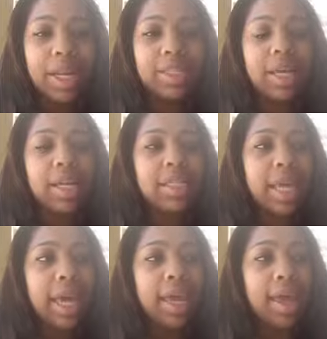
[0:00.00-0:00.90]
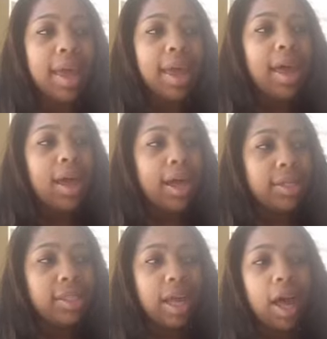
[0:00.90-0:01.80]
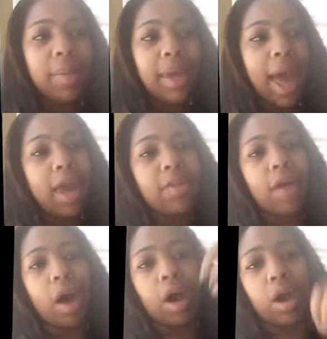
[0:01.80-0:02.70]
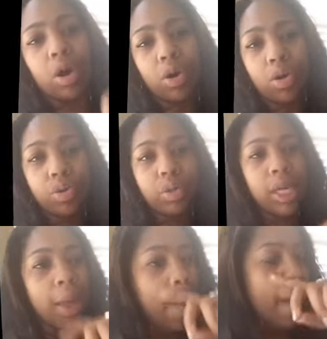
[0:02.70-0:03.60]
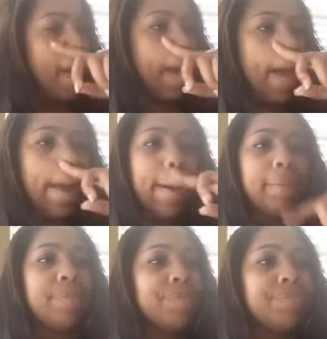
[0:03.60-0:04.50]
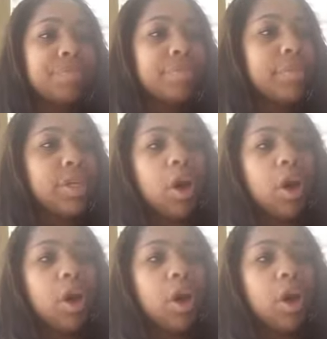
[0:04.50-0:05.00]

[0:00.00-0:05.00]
And it's going to take us coming out of our own, you know,